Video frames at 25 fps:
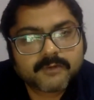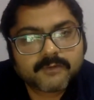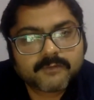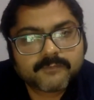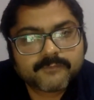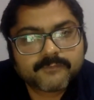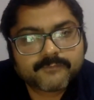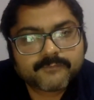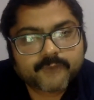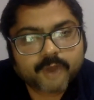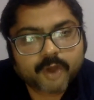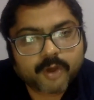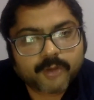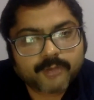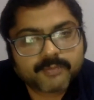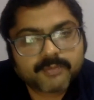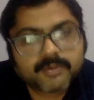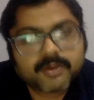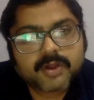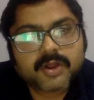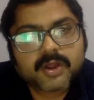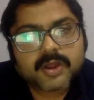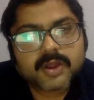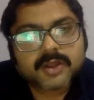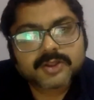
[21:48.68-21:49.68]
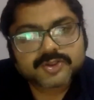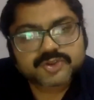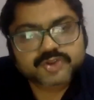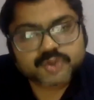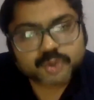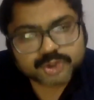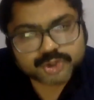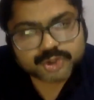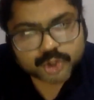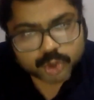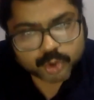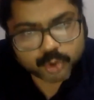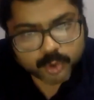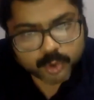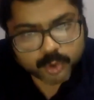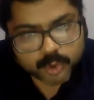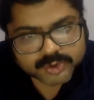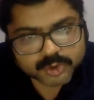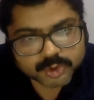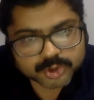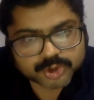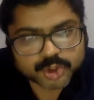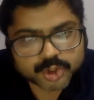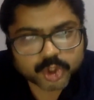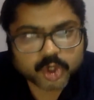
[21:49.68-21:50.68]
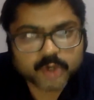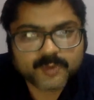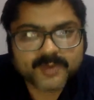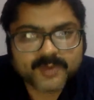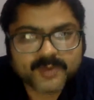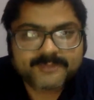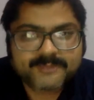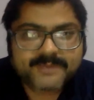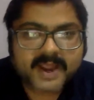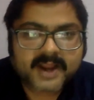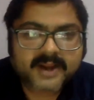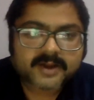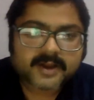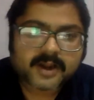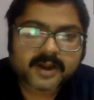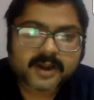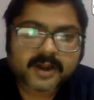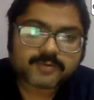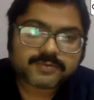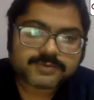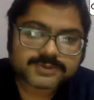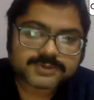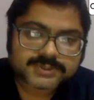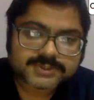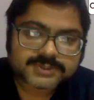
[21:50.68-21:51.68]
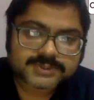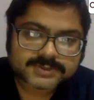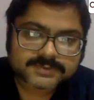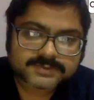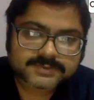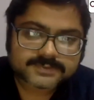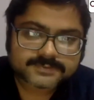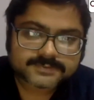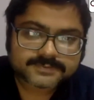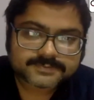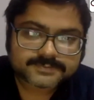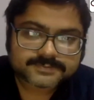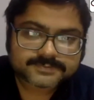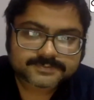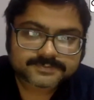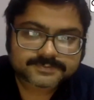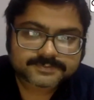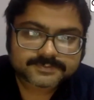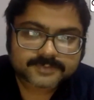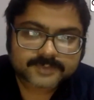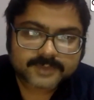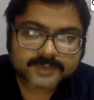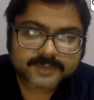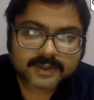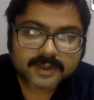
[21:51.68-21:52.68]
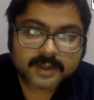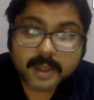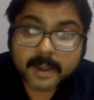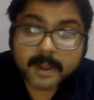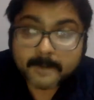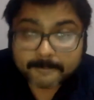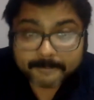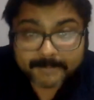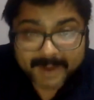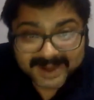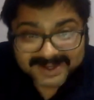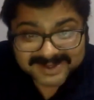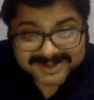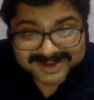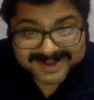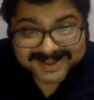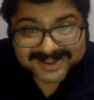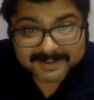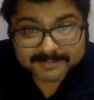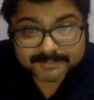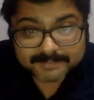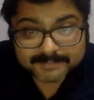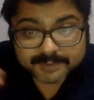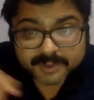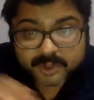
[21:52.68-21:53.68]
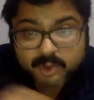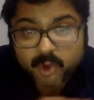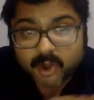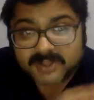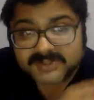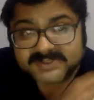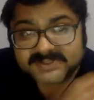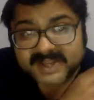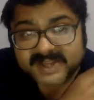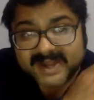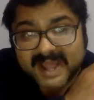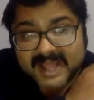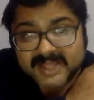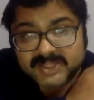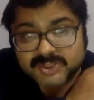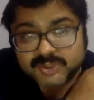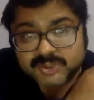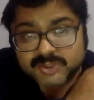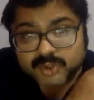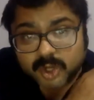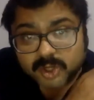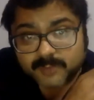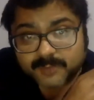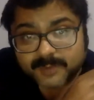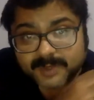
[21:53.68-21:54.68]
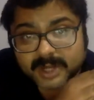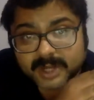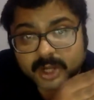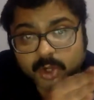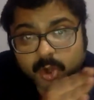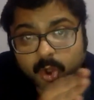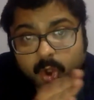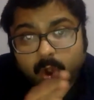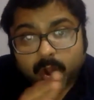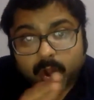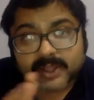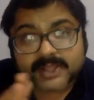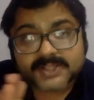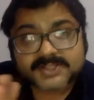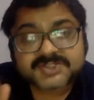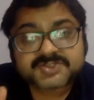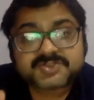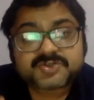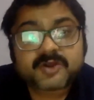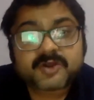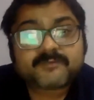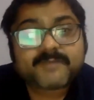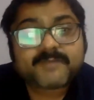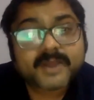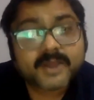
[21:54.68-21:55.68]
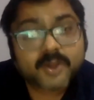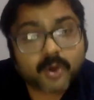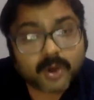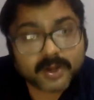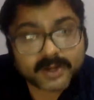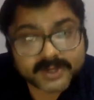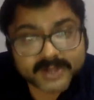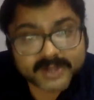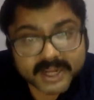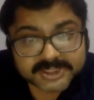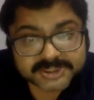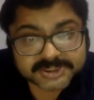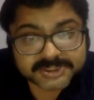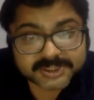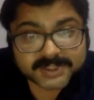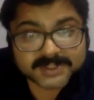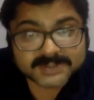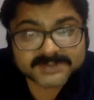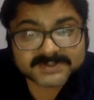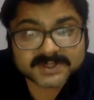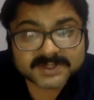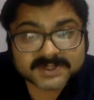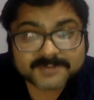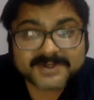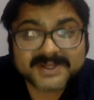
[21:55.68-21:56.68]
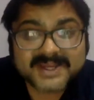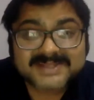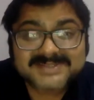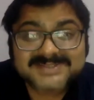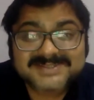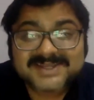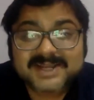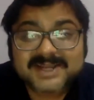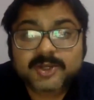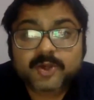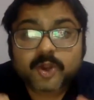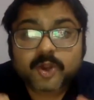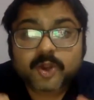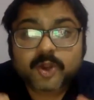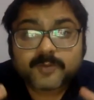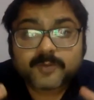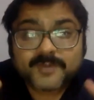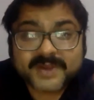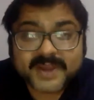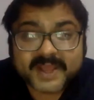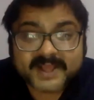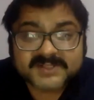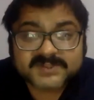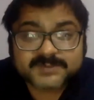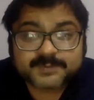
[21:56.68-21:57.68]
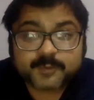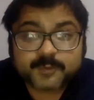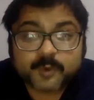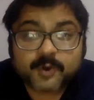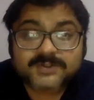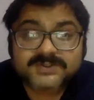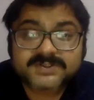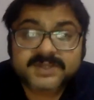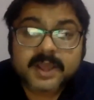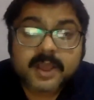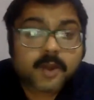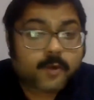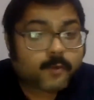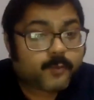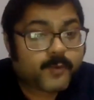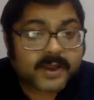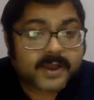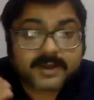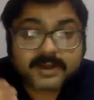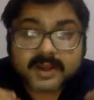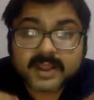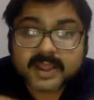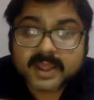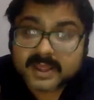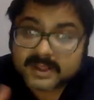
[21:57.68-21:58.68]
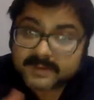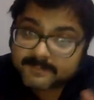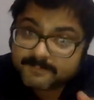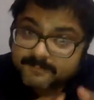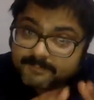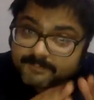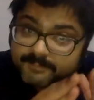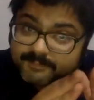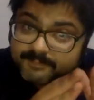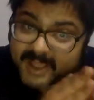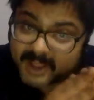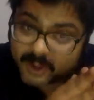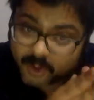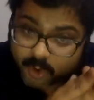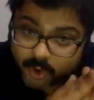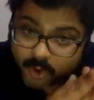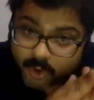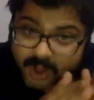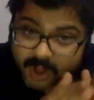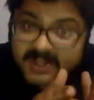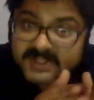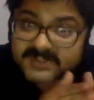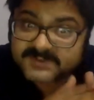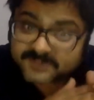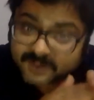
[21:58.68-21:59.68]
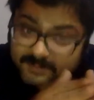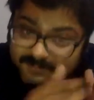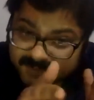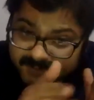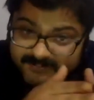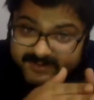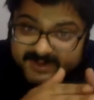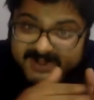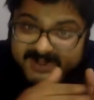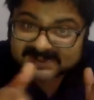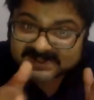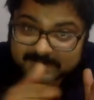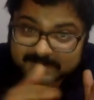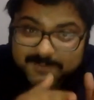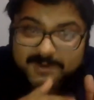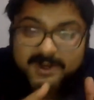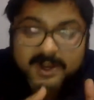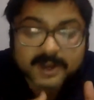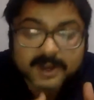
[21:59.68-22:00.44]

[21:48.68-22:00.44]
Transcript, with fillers: from socio lower socioeconomic backgrounds. But because there has not been a long history of Bengali nationalism, it has still not been exposed when Bengalis from the very similar